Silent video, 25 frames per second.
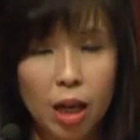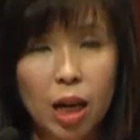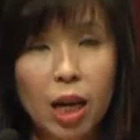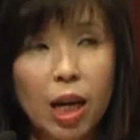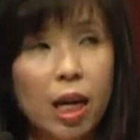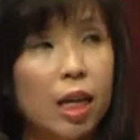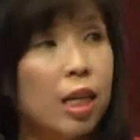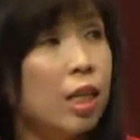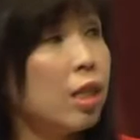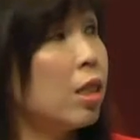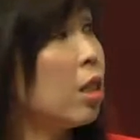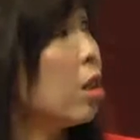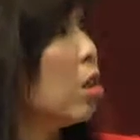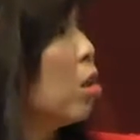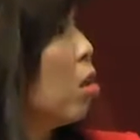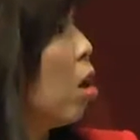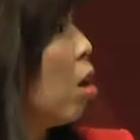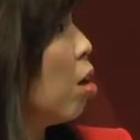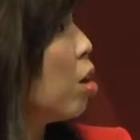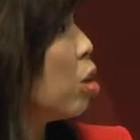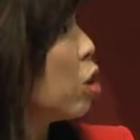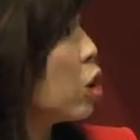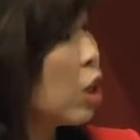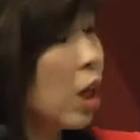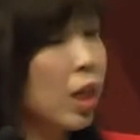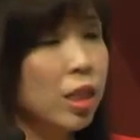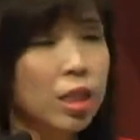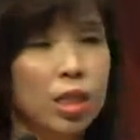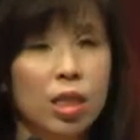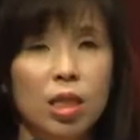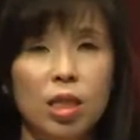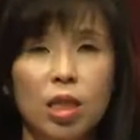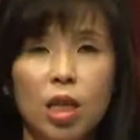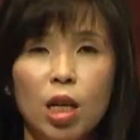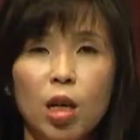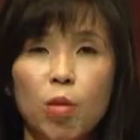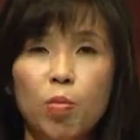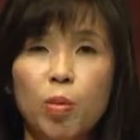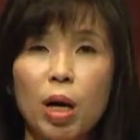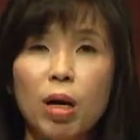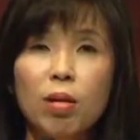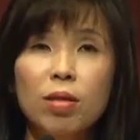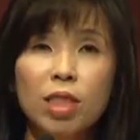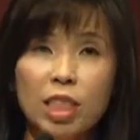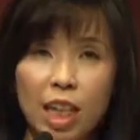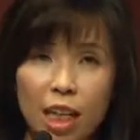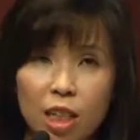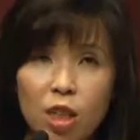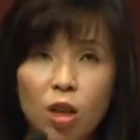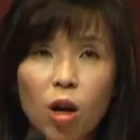And it's not just
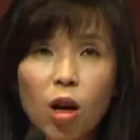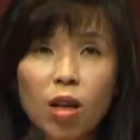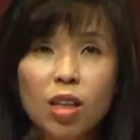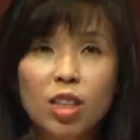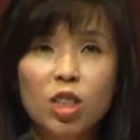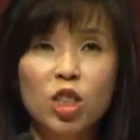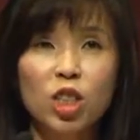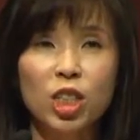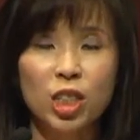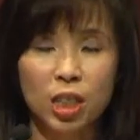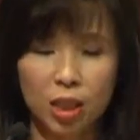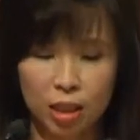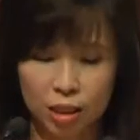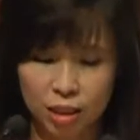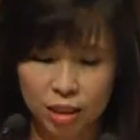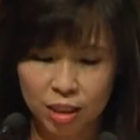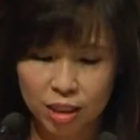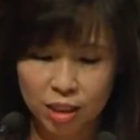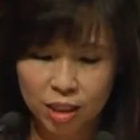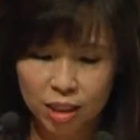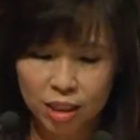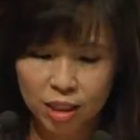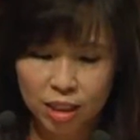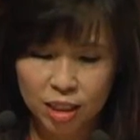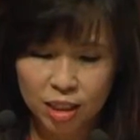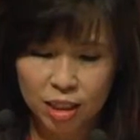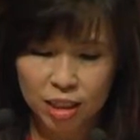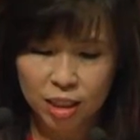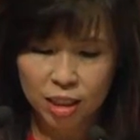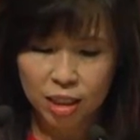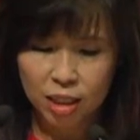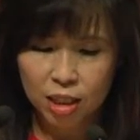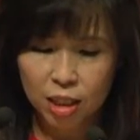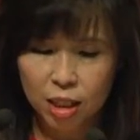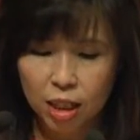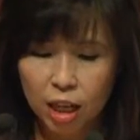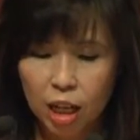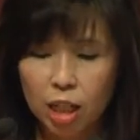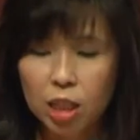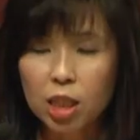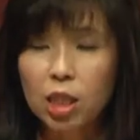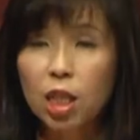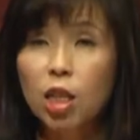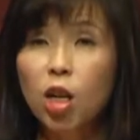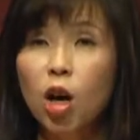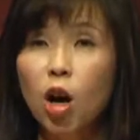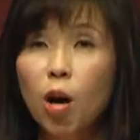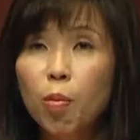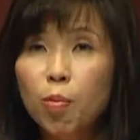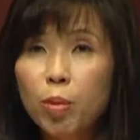about technology. It's
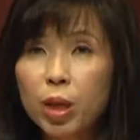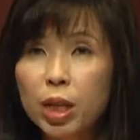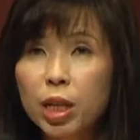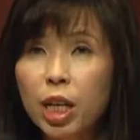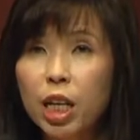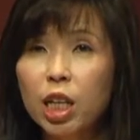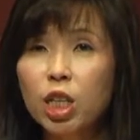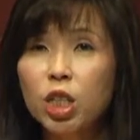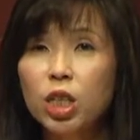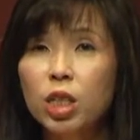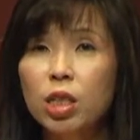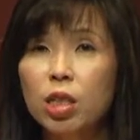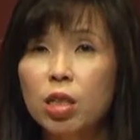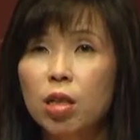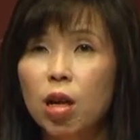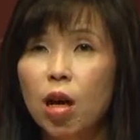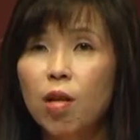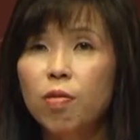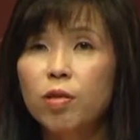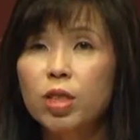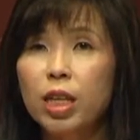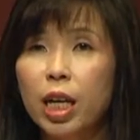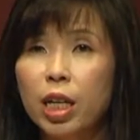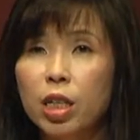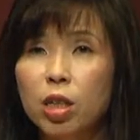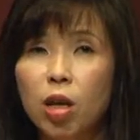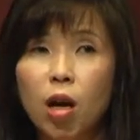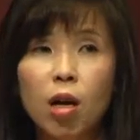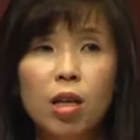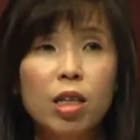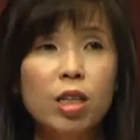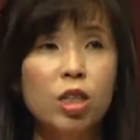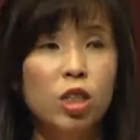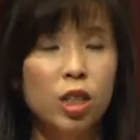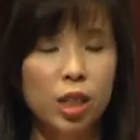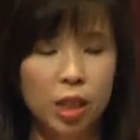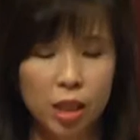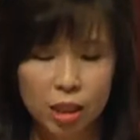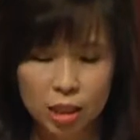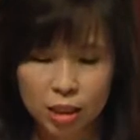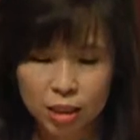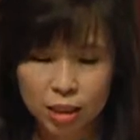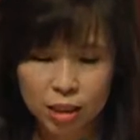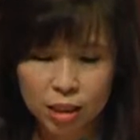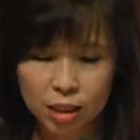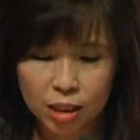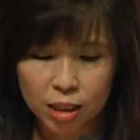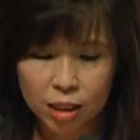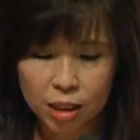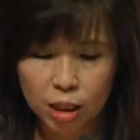the combination of technology,
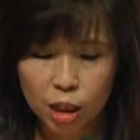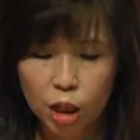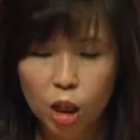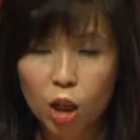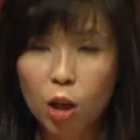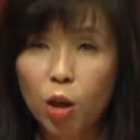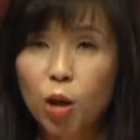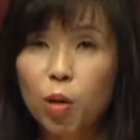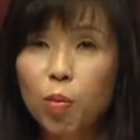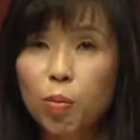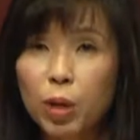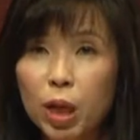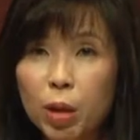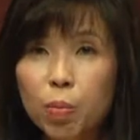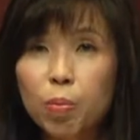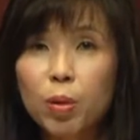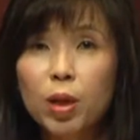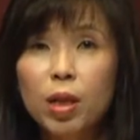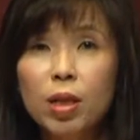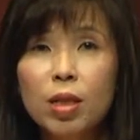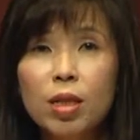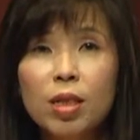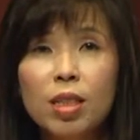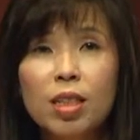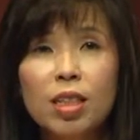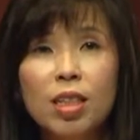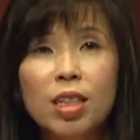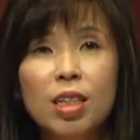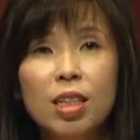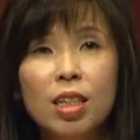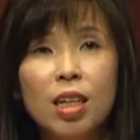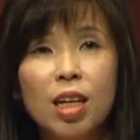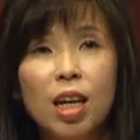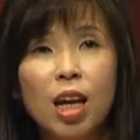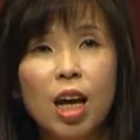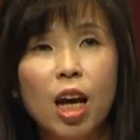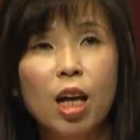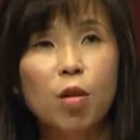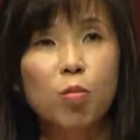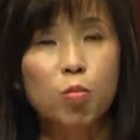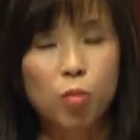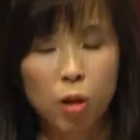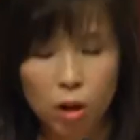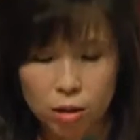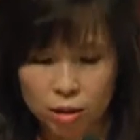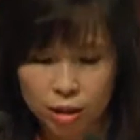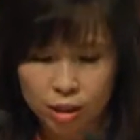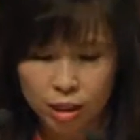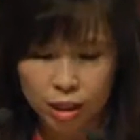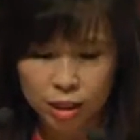people, and
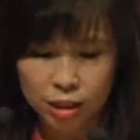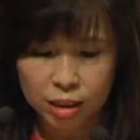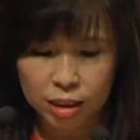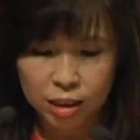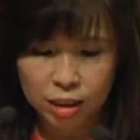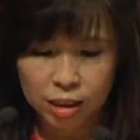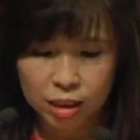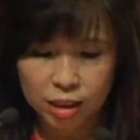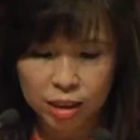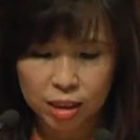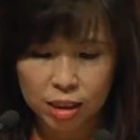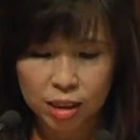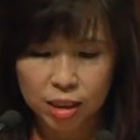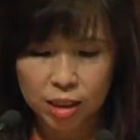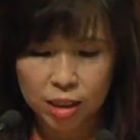process.